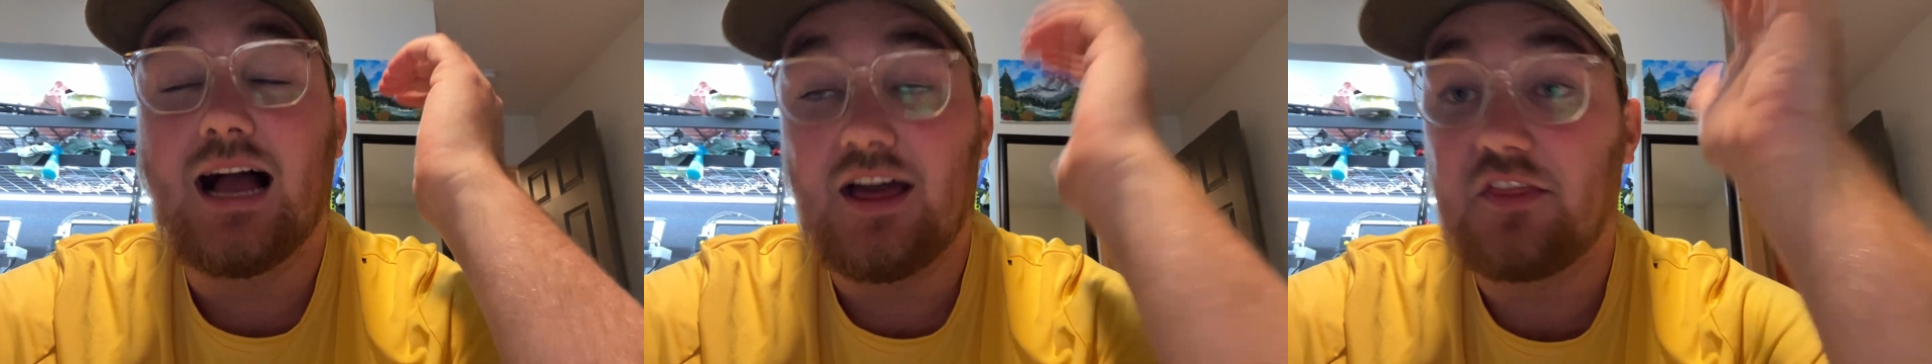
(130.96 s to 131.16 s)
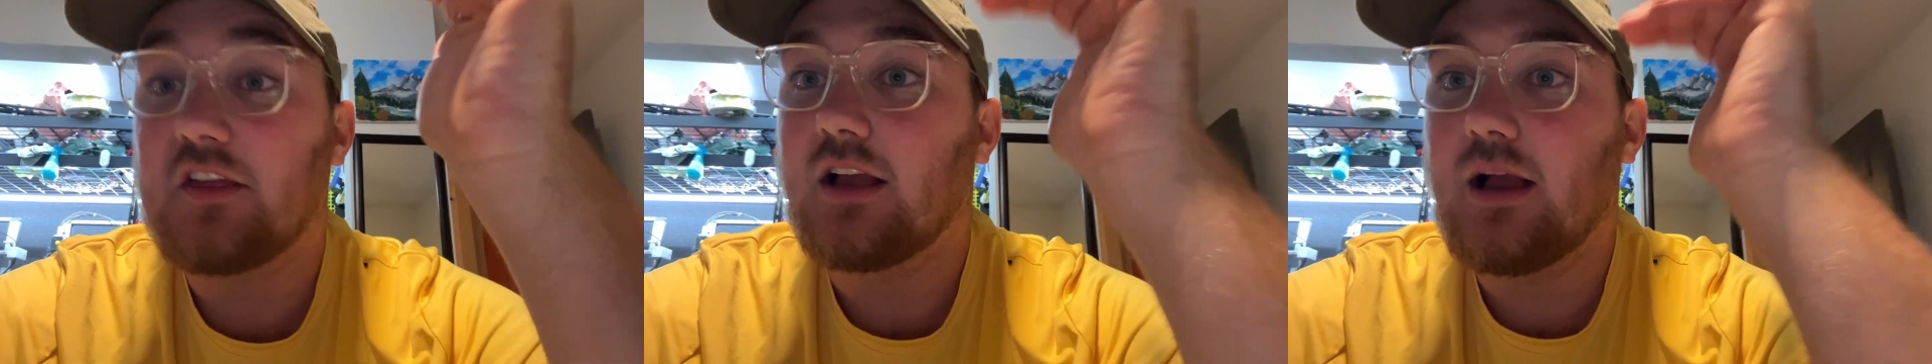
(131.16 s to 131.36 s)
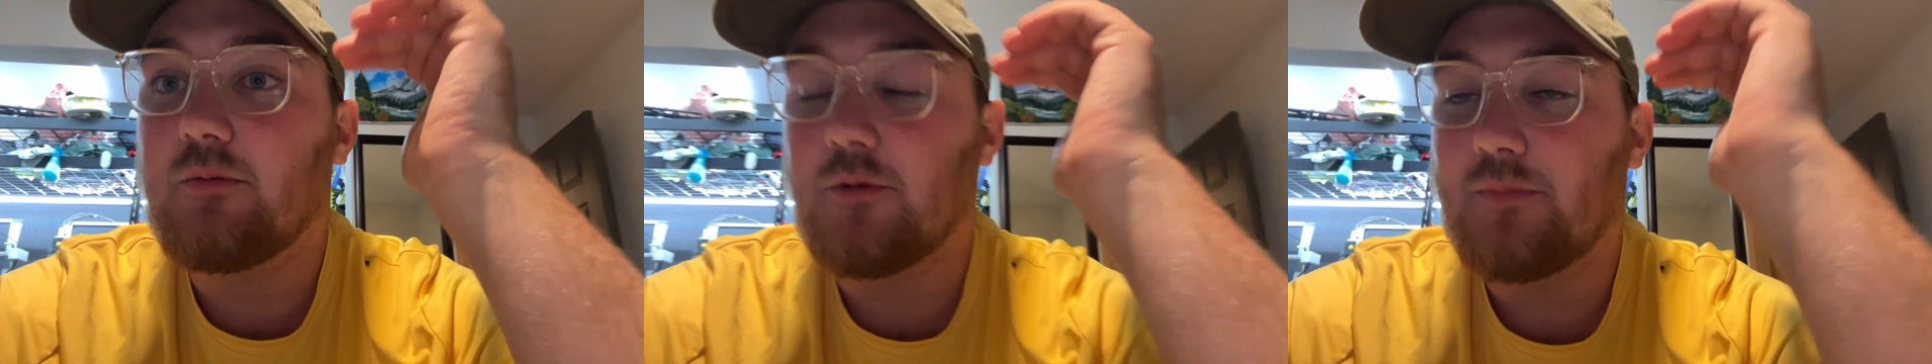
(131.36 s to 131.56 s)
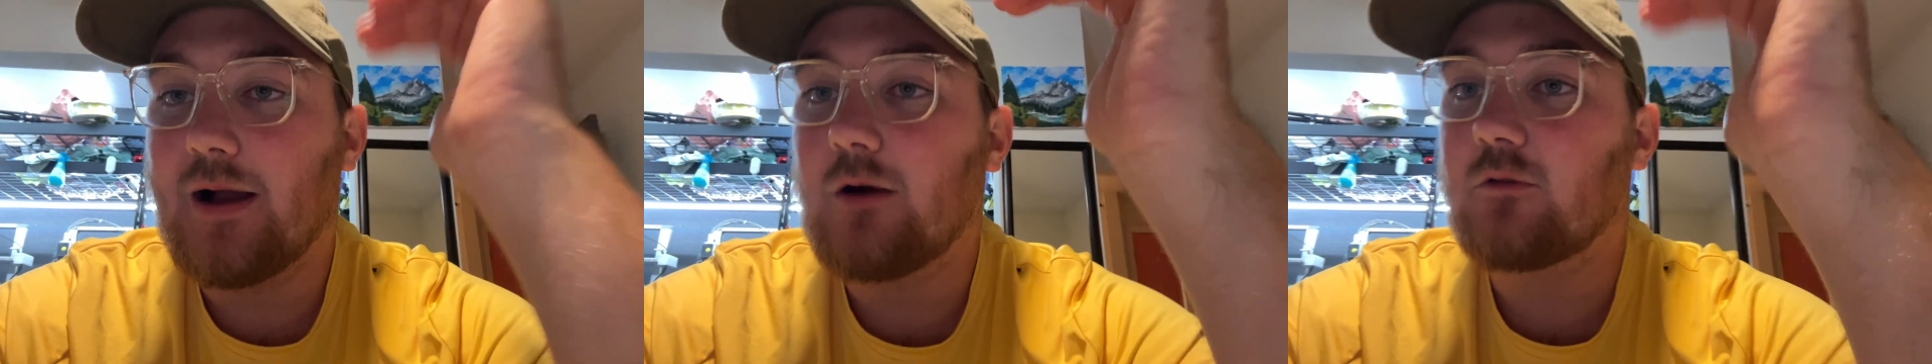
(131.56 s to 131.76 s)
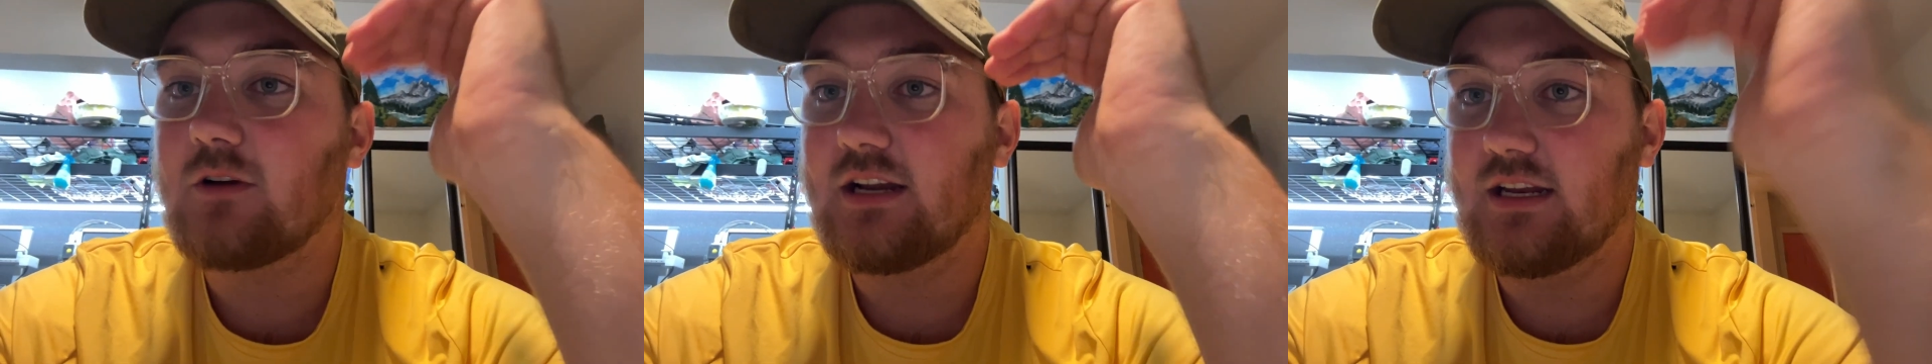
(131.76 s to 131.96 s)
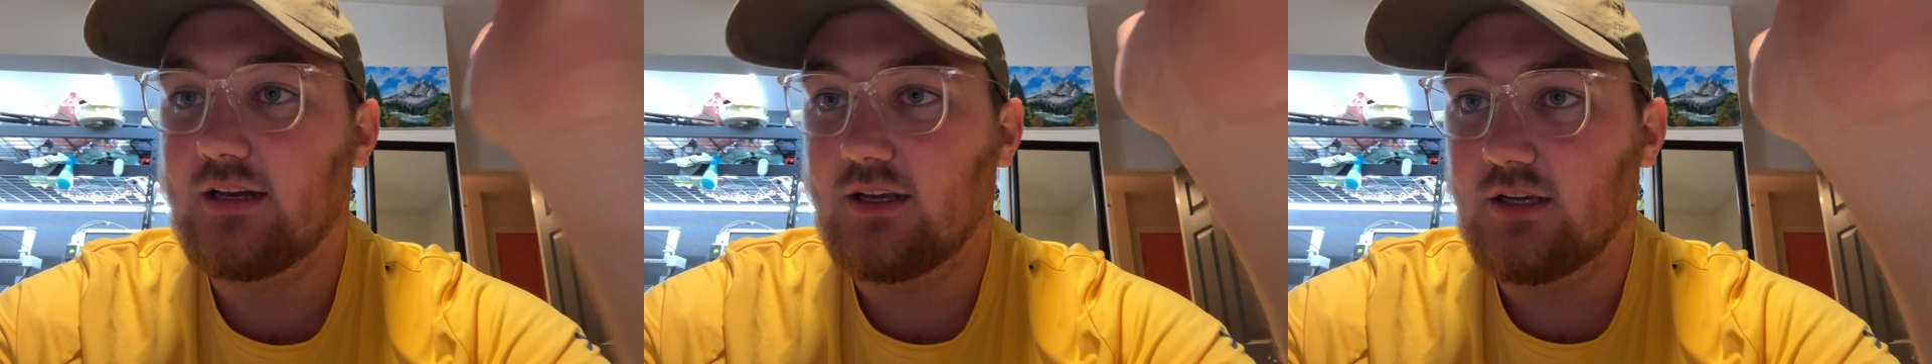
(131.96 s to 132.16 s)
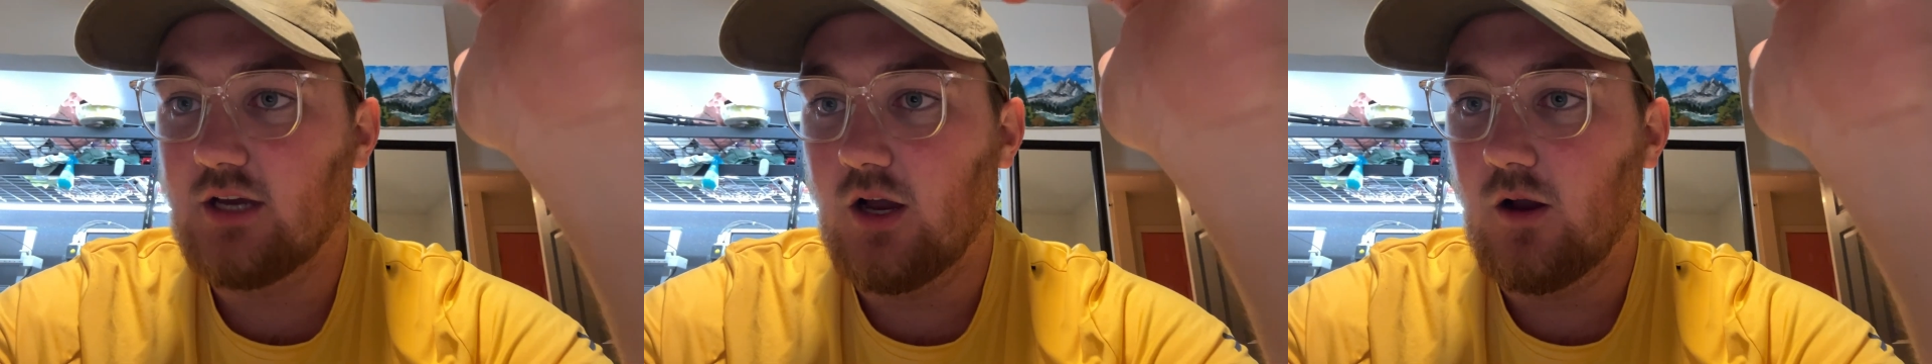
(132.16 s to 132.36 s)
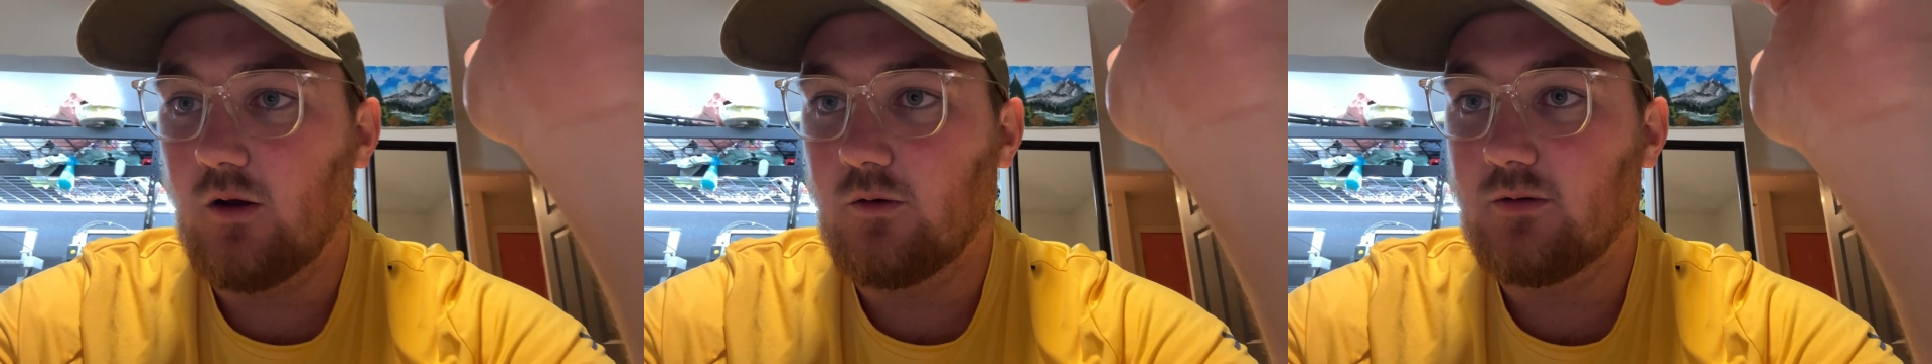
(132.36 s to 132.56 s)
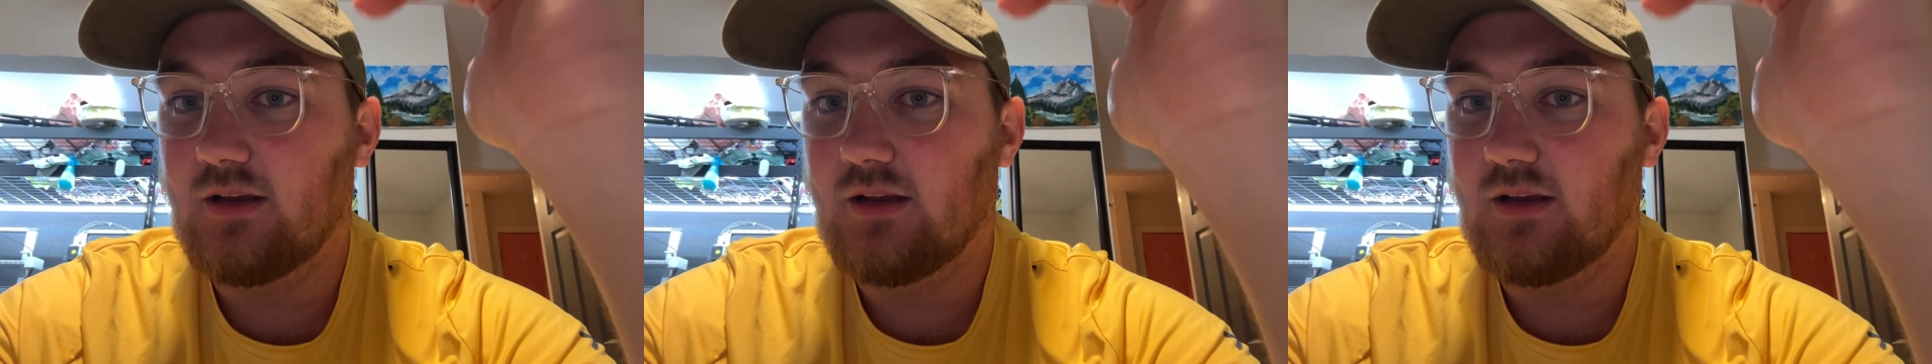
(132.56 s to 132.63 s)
think I'm about ready to go.